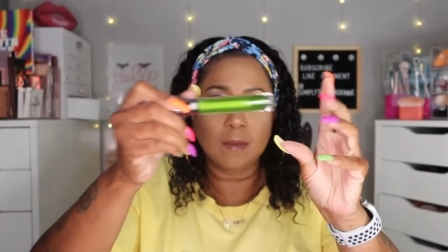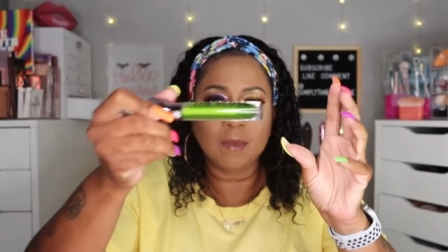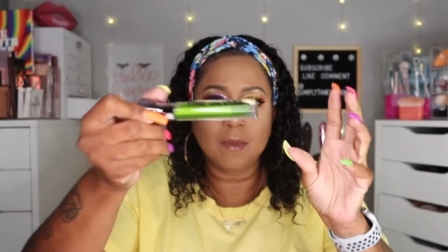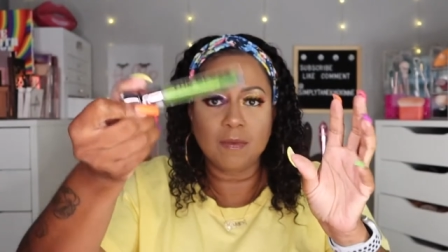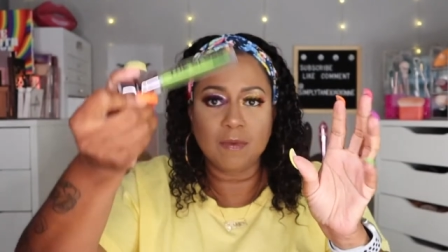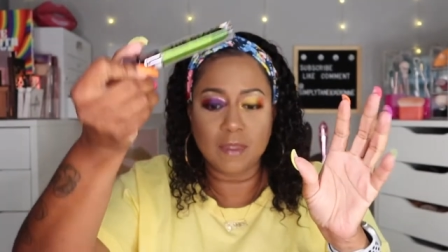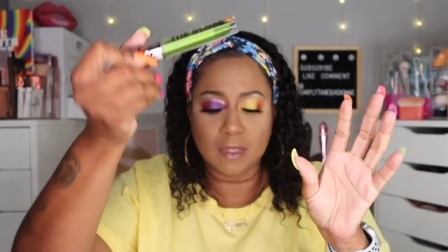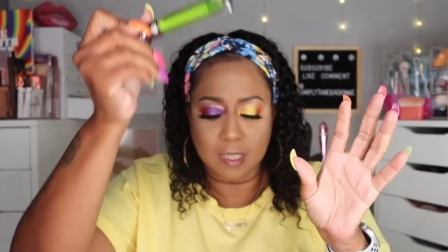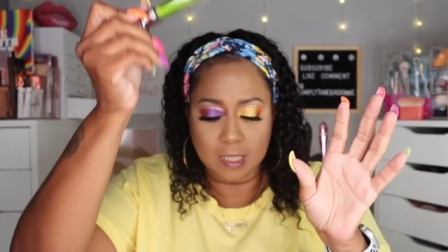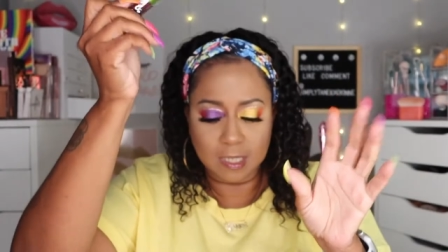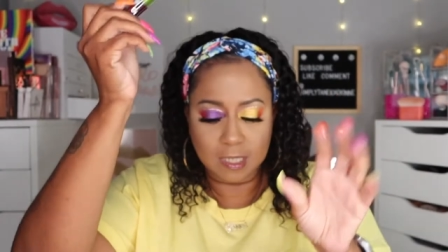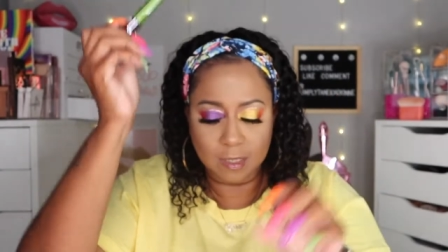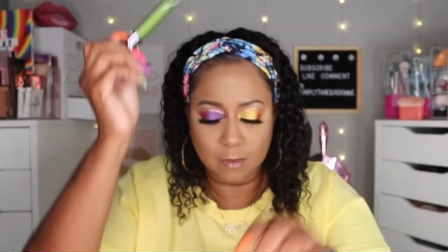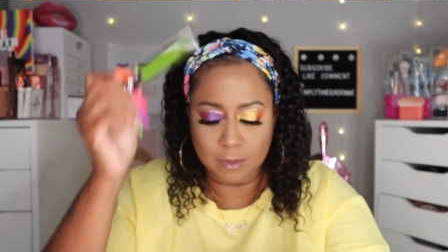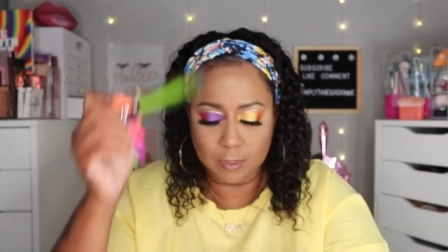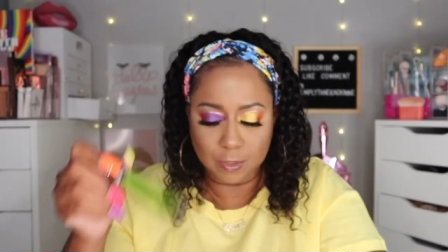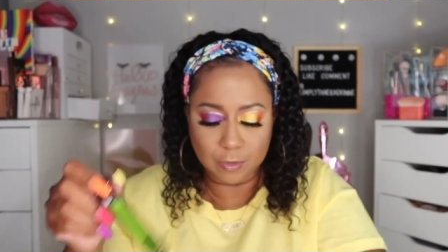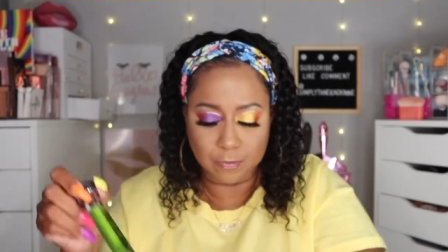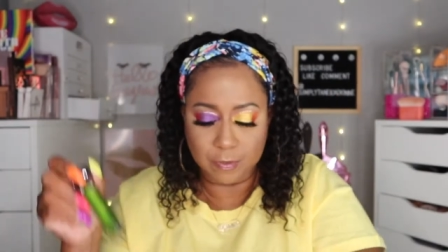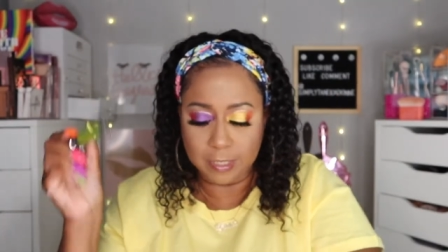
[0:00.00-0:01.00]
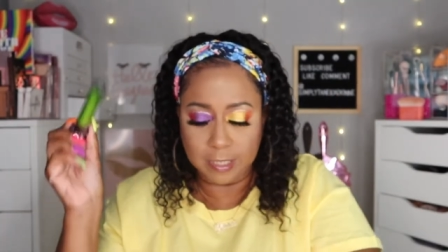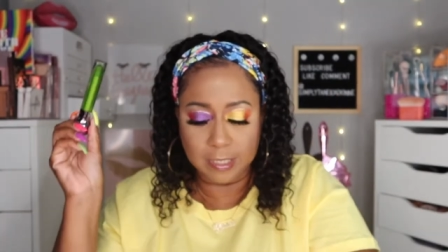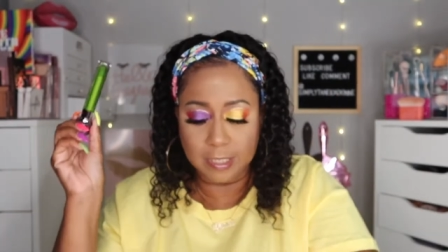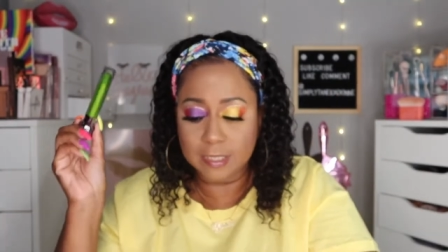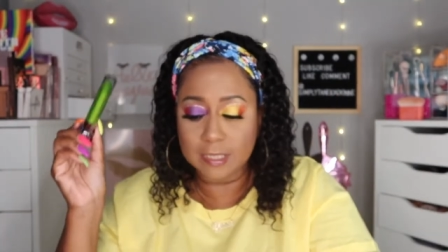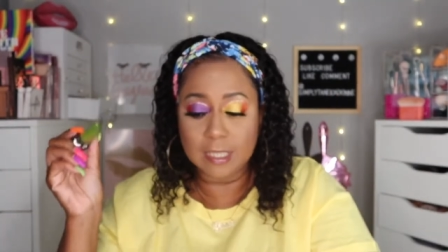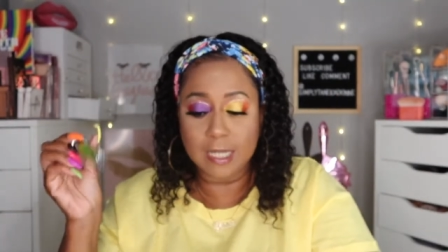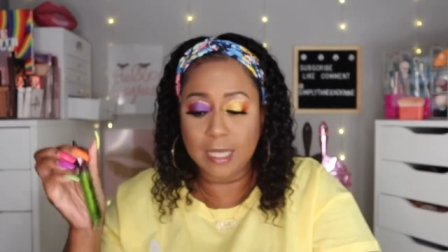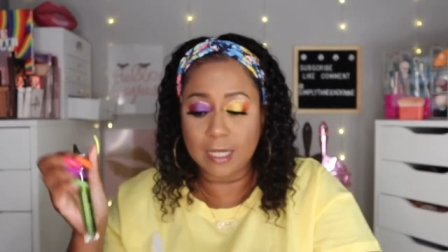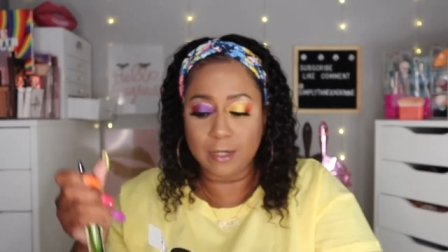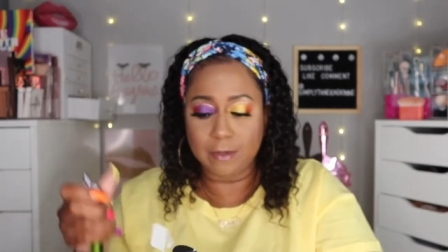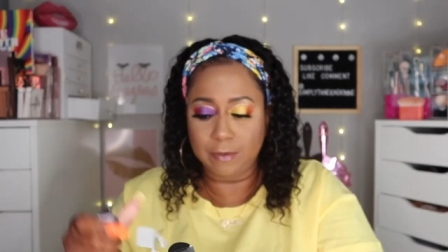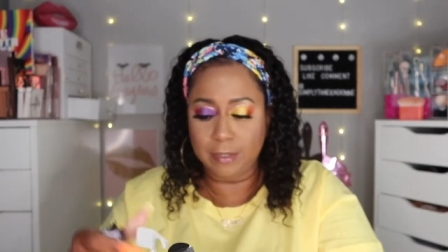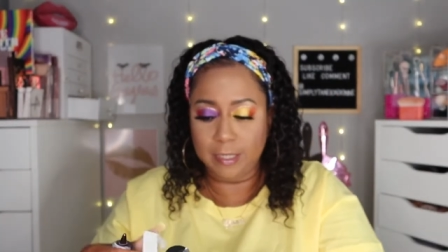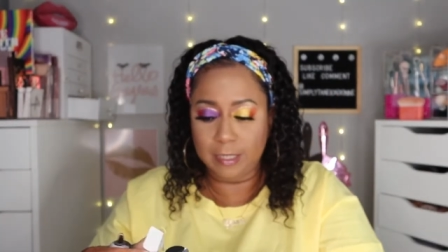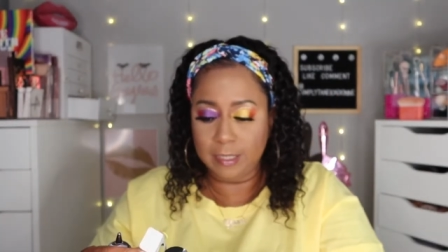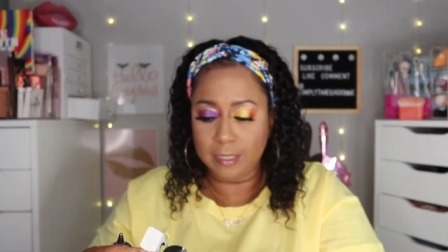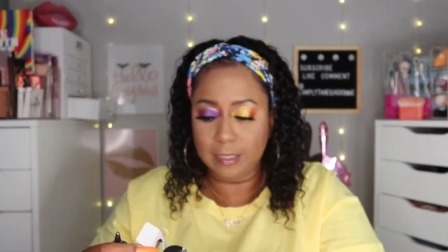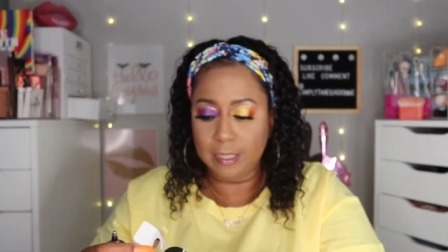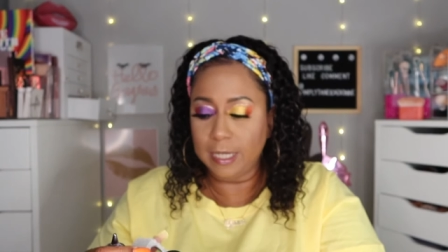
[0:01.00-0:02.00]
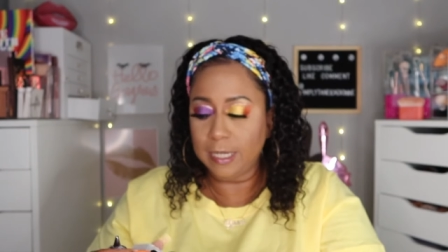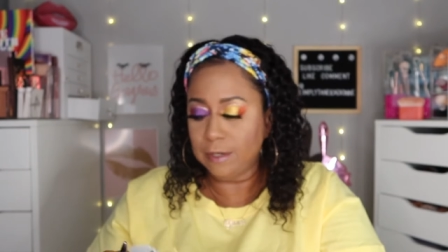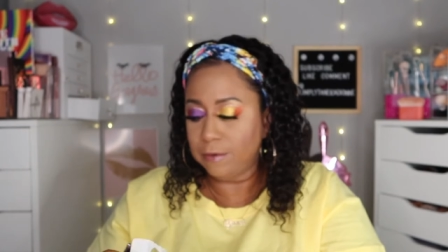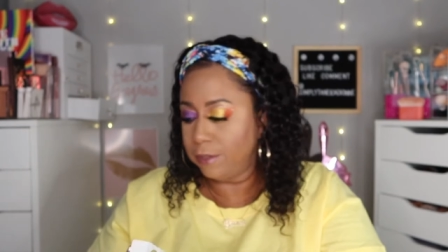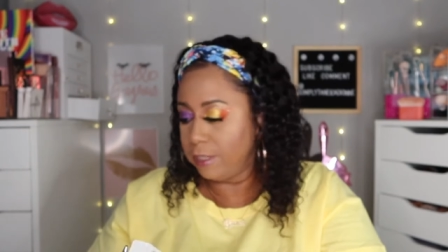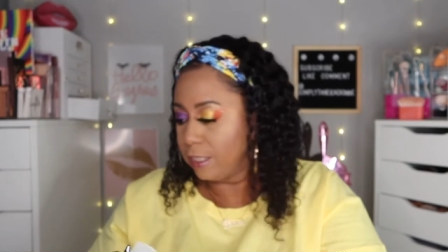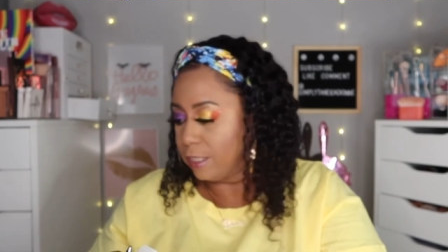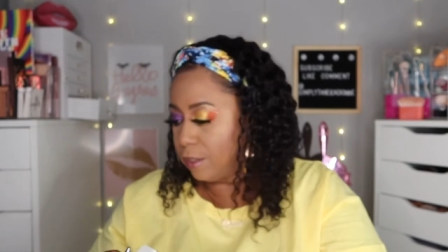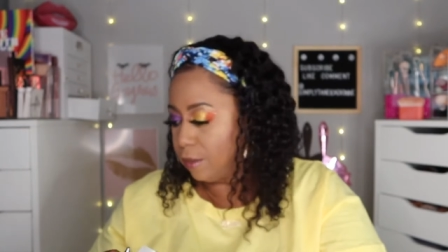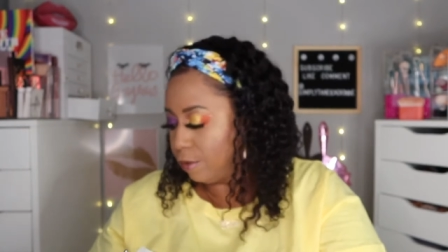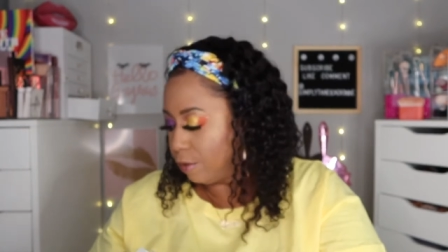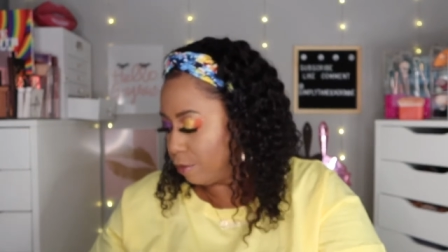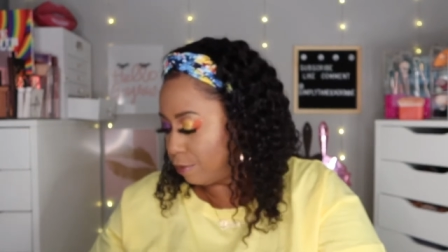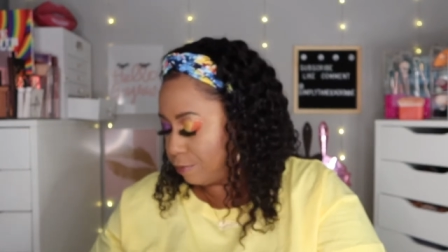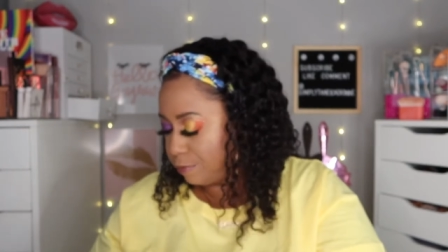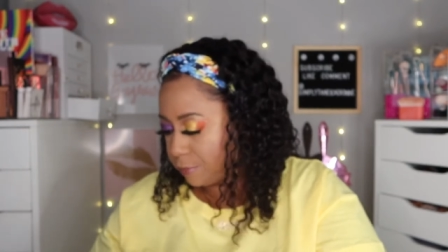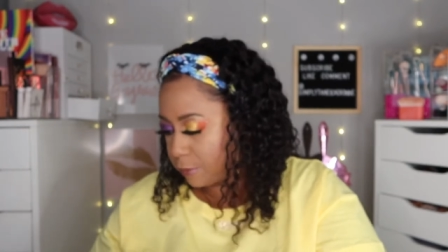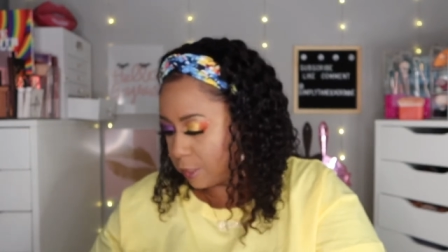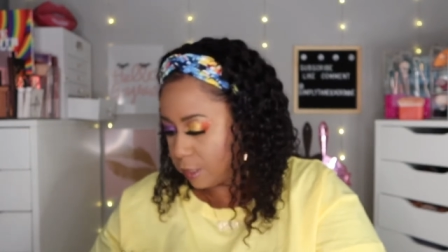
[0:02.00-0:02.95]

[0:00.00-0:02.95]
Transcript: I'm thinking it was green. It's not green. Not green at all.